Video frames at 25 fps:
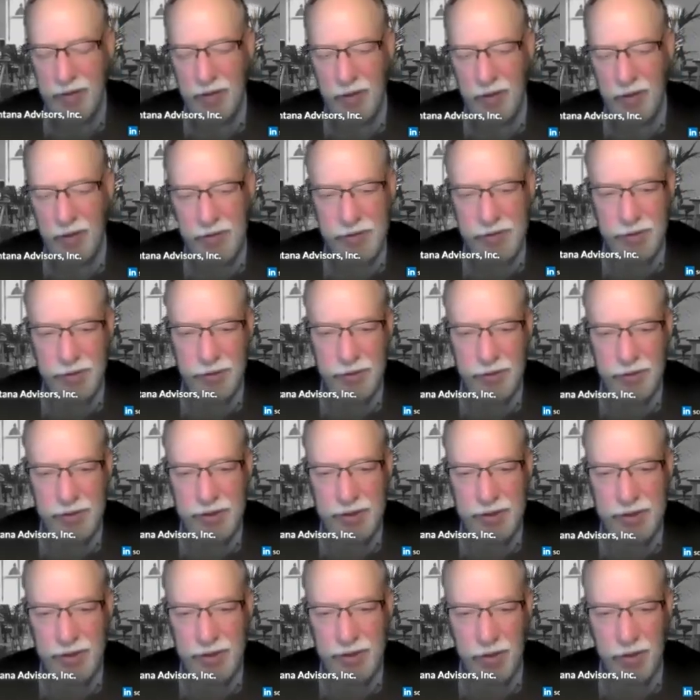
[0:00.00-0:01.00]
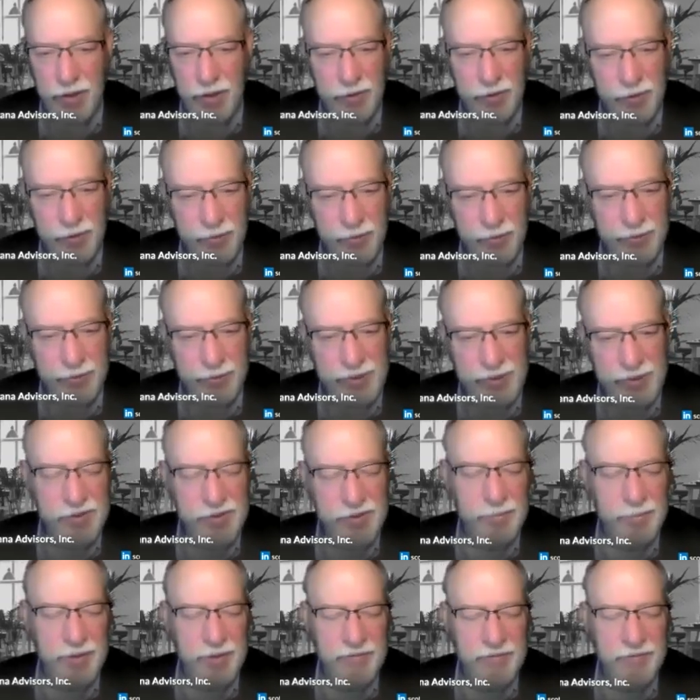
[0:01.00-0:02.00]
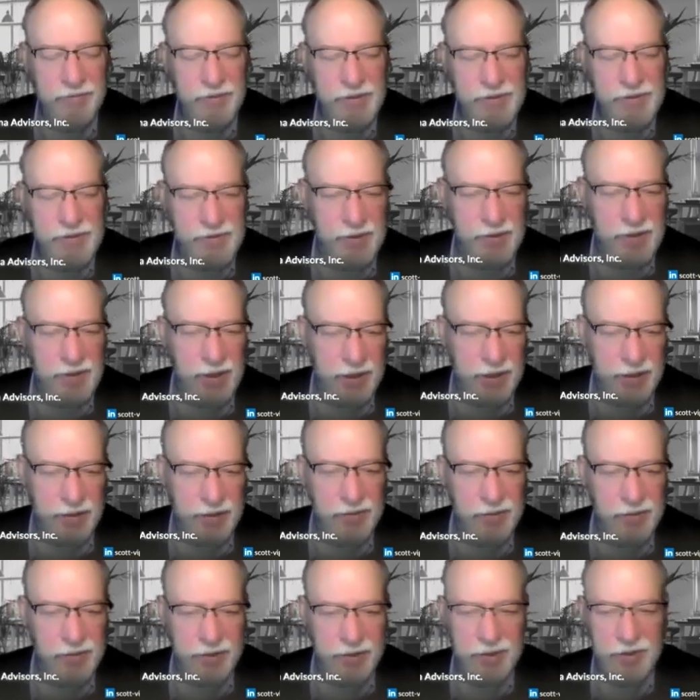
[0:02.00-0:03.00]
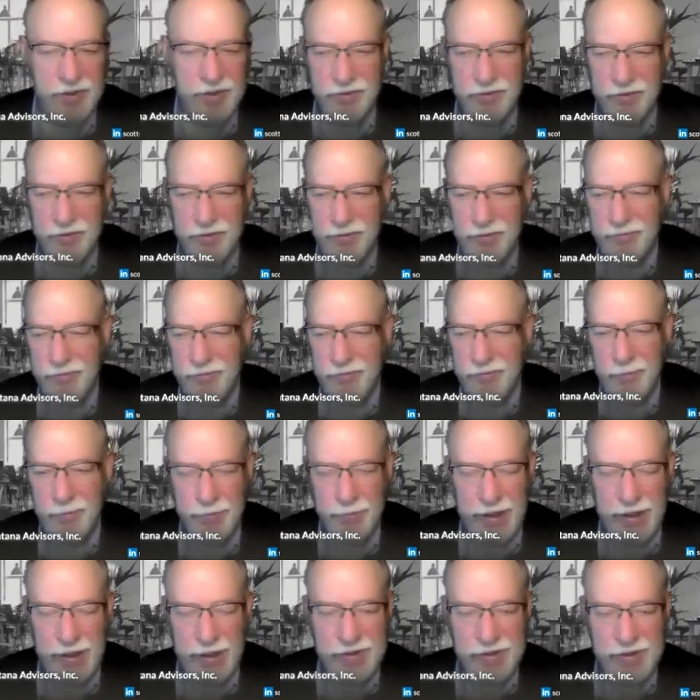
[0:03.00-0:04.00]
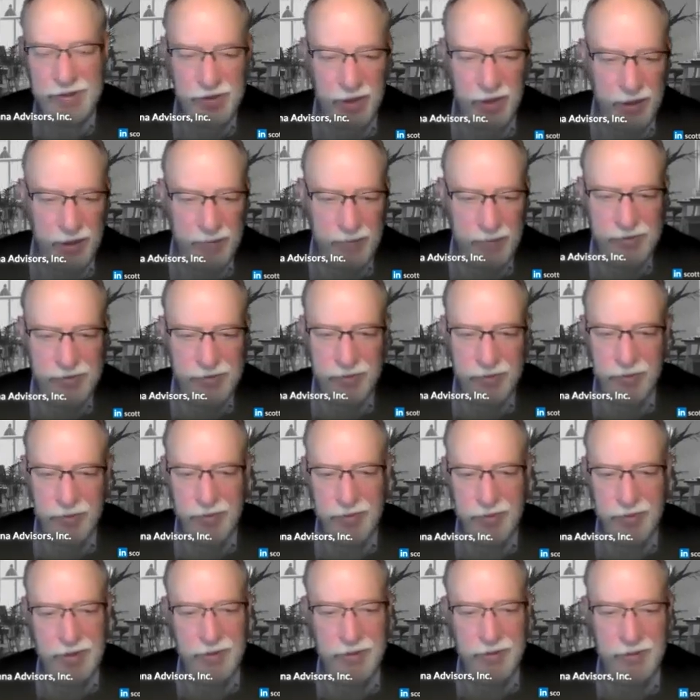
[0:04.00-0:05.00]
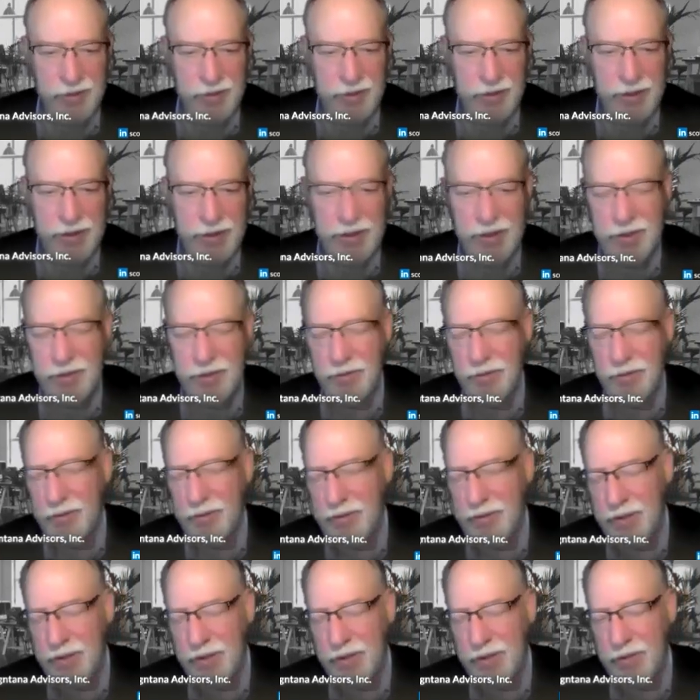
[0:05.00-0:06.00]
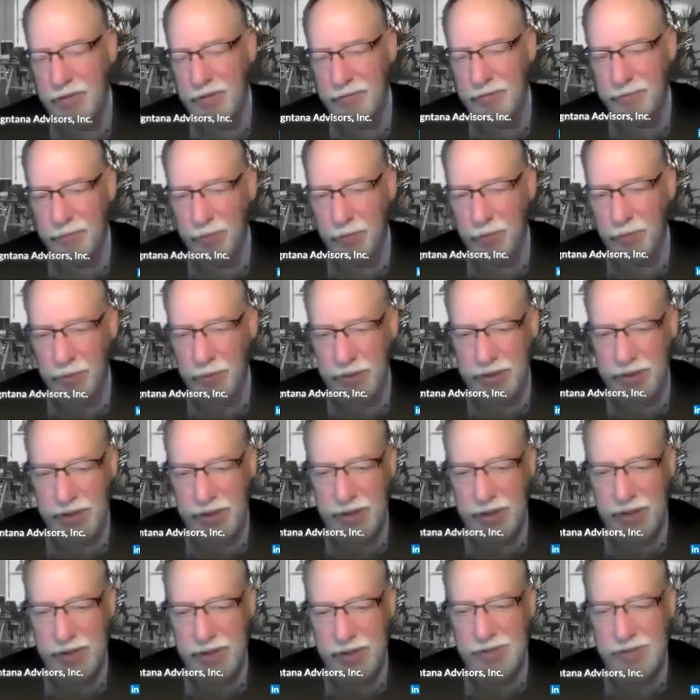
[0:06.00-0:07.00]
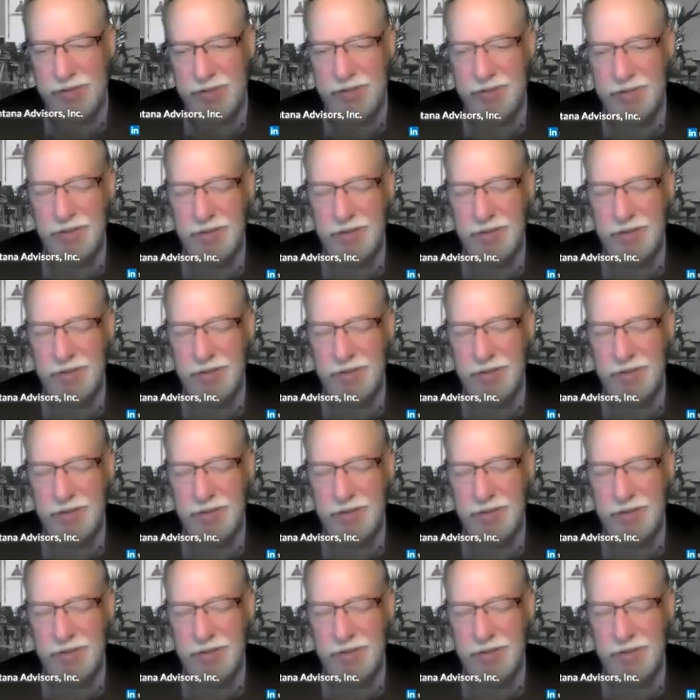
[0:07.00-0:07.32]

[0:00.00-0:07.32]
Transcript: Are there any other pension benefits that I could look into from past jobs or anything like that, or any other 401ks,